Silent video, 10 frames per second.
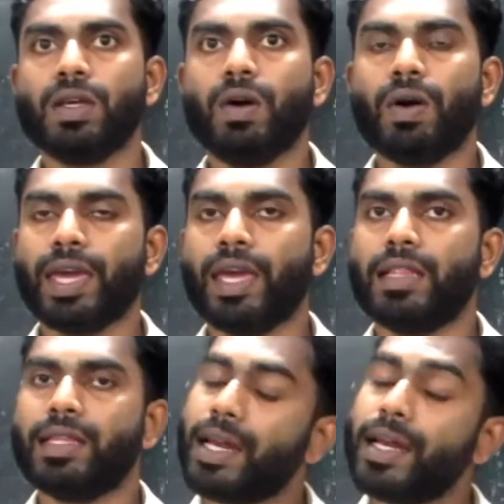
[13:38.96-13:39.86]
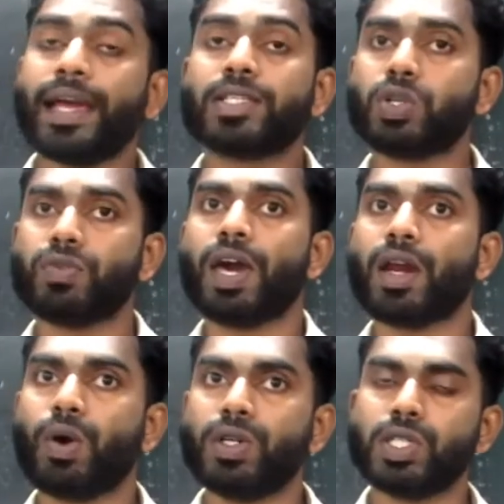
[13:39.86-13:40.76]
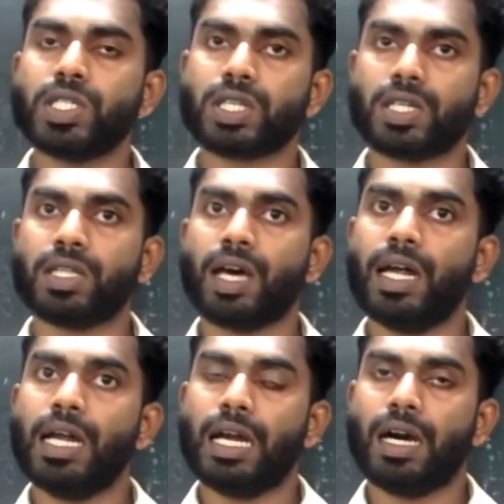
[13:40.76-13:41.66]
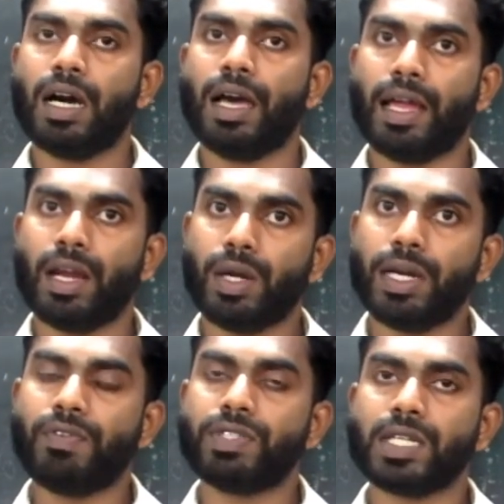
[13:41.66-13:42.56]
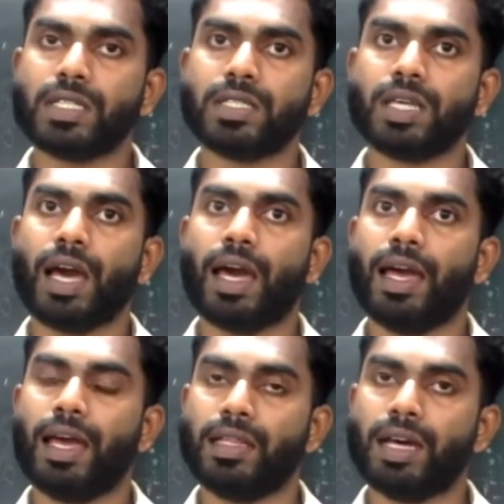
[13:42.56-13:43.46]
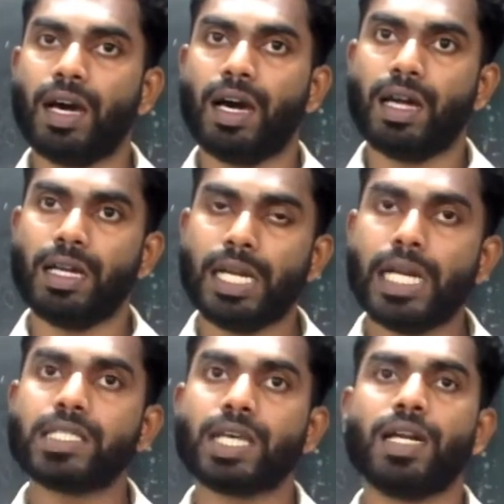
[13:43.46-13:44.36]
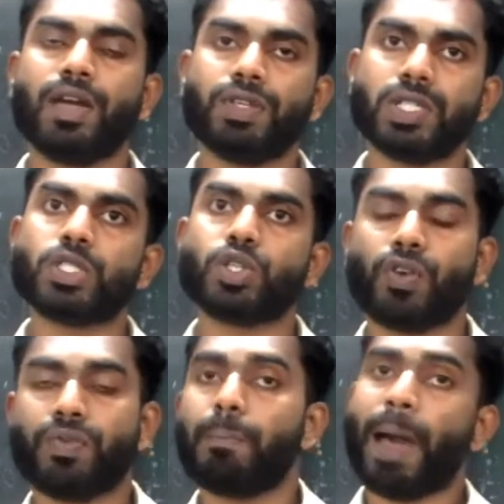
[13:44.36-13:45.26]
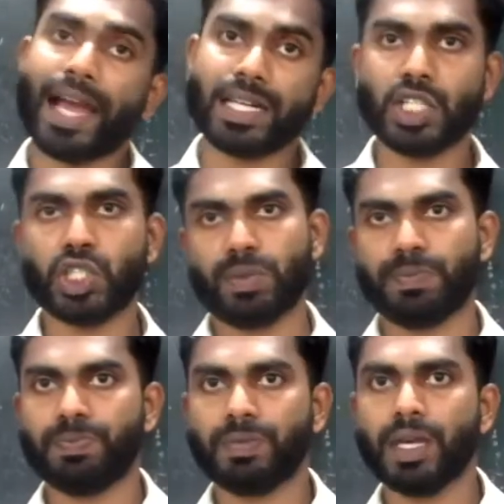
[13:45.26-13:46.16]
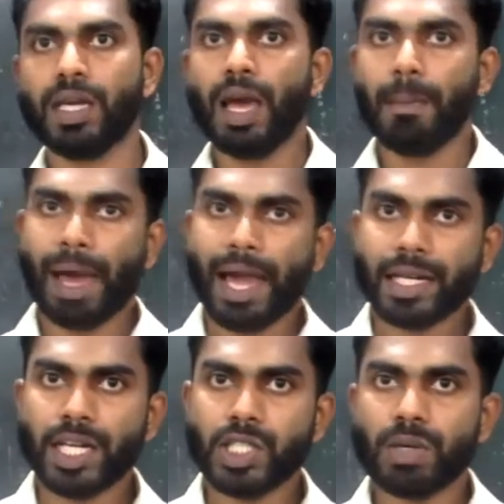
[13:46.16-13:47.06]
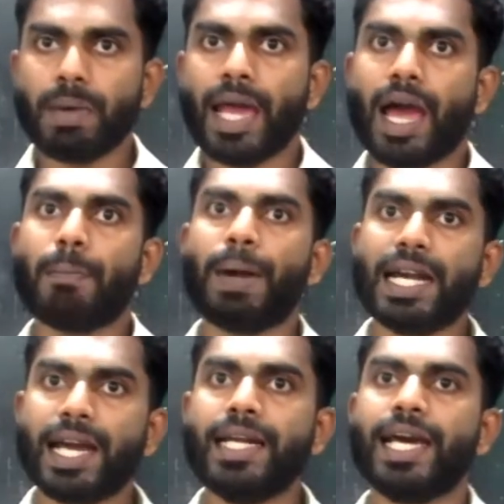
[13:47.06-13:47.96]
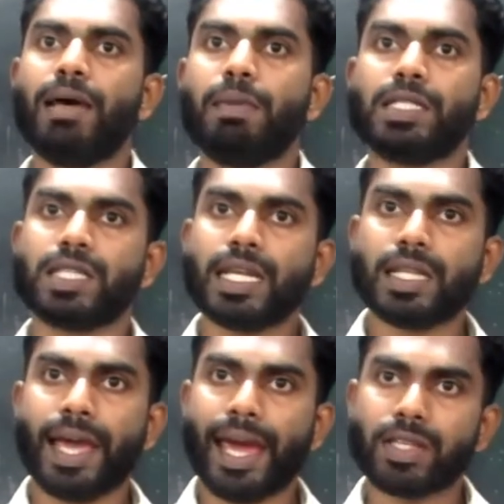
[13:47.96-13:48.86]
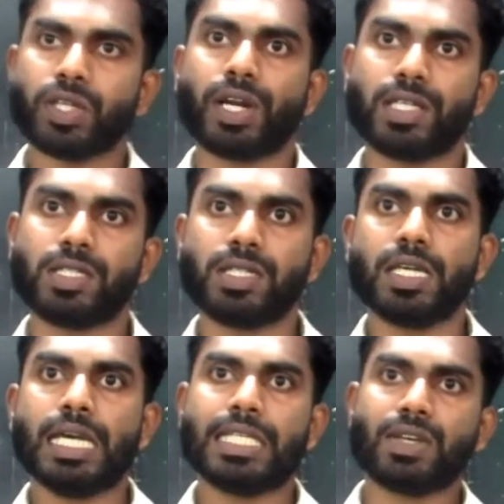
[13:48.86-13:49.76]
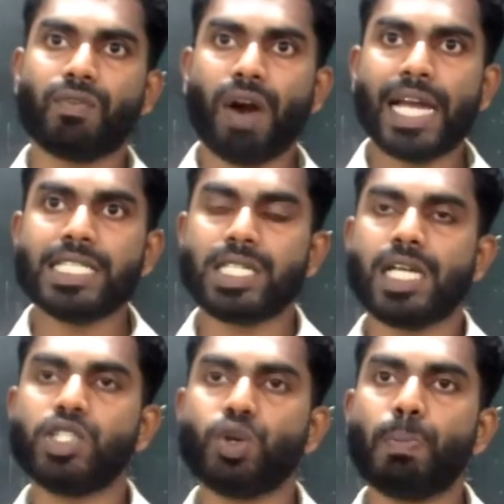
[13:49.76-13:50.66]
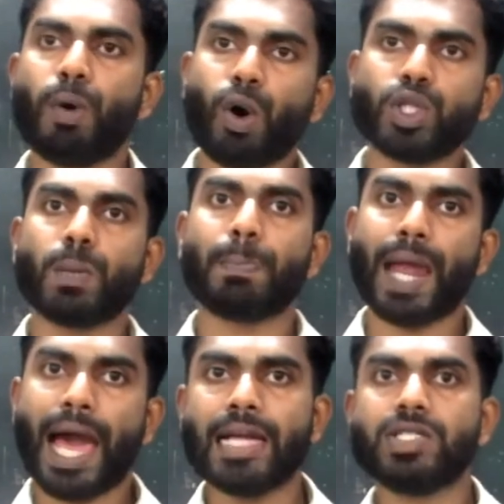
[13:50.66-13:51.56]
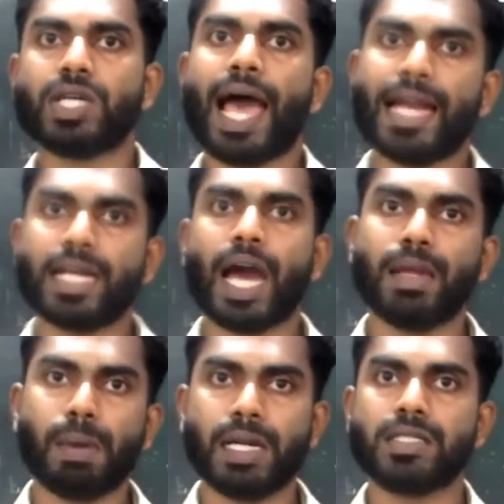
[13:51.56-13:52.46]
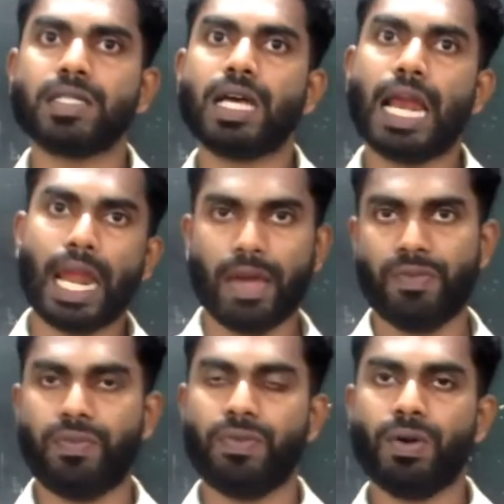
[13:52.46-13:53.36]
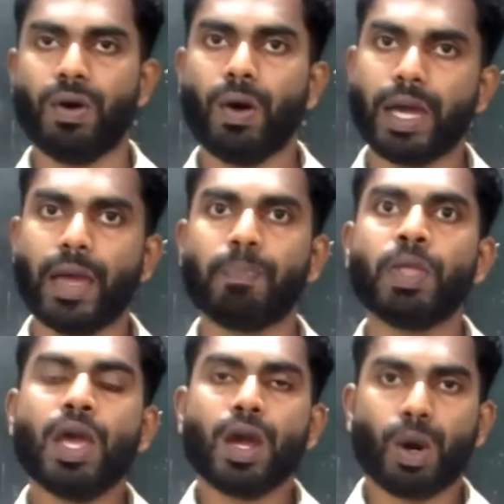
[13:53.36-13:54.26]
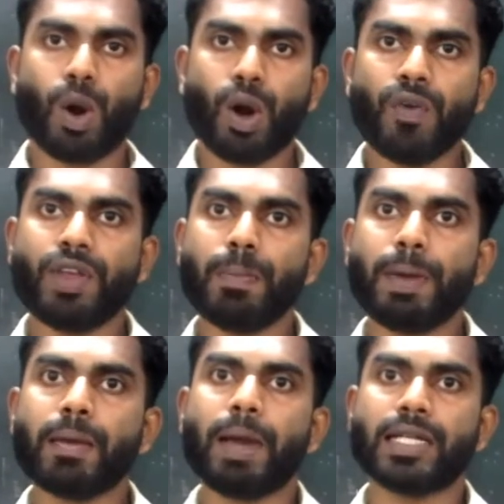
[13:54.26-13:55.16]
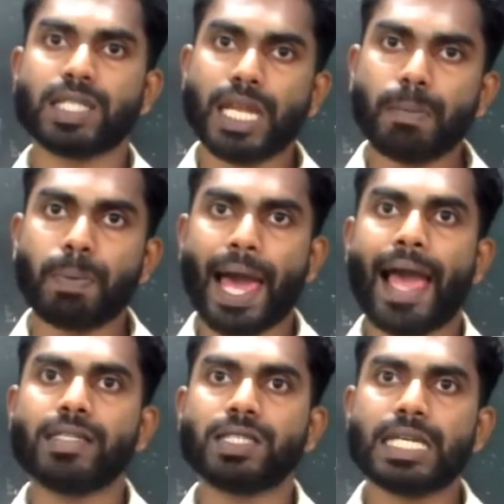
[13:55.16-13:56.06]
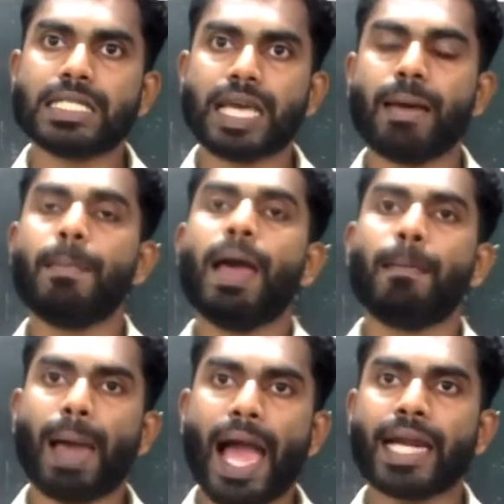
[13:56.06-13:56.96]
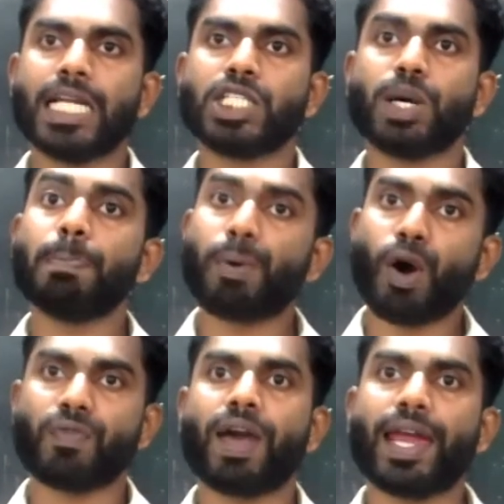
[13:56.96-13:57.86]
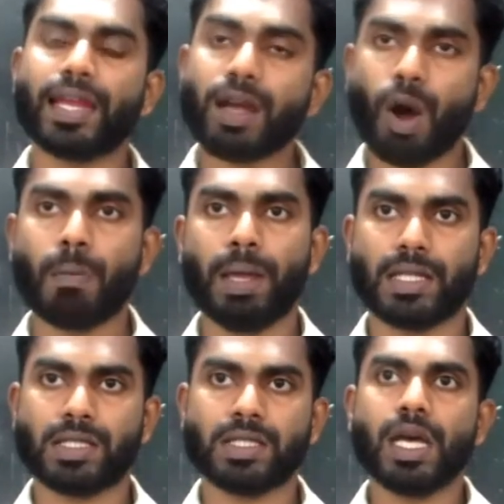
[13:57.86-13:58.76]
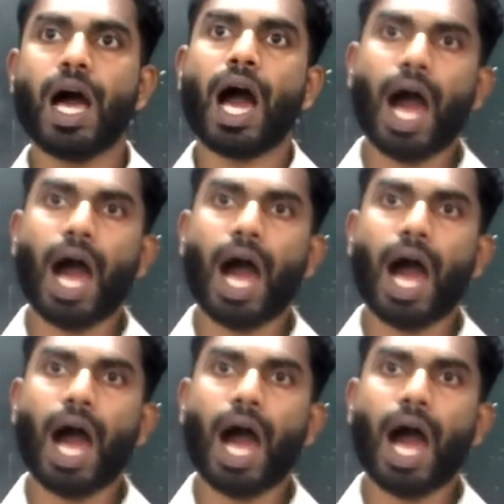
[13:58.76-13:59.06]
Okay, then next we are going to discuss the deficiency, the needs and deficiency of magnesium. Magnesium, an abundant element in the earth crust, is a vital to both plant and animals' life. Okay, chlorophyll pigment in plant is a magnesium porphyrin complex.